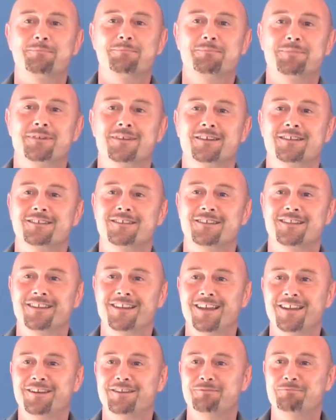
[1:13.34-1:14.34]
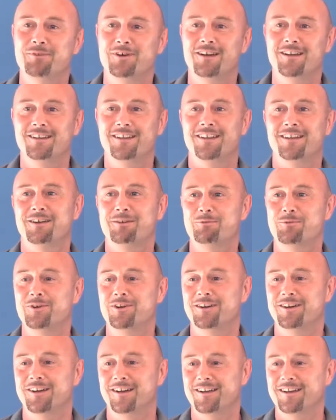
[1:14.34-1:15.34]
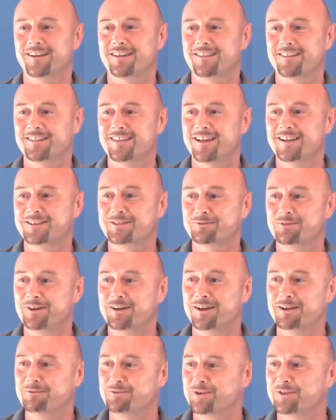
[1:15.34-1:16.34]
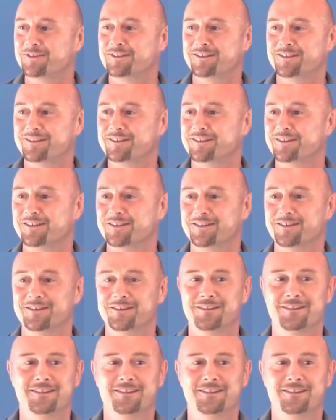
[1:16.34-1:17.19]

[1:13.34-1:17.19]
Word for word: Because at the end of my day at work, that's what I wanted to do.